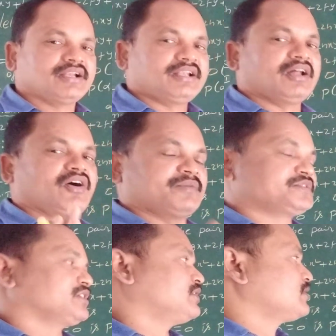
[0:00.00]
Now
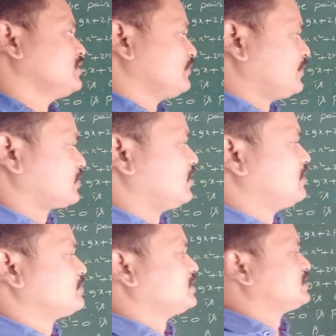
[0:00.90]
observe, for
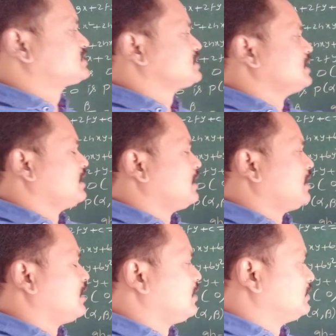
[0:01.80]
rhombus,
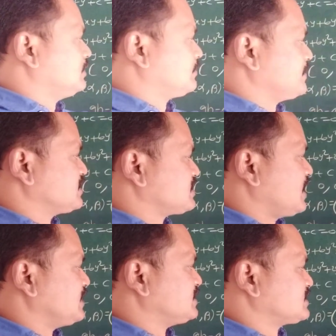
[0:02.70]
that means
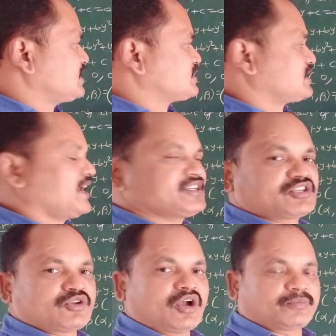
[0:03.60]
adjacent sides
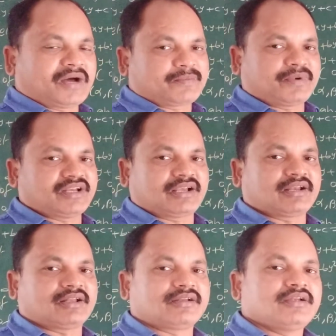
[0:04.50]
not
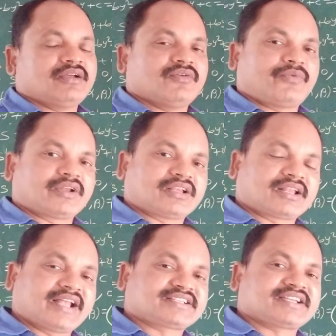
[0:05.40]
perpendicular. For a
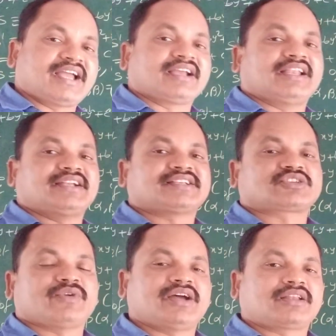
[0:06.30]
rectangle and
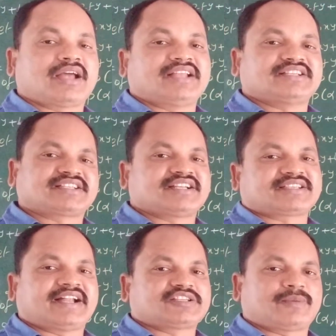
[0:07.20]
square, adjacent
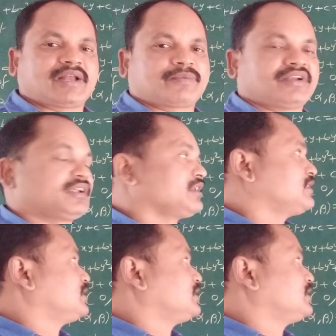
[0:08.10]
sides perpendicular.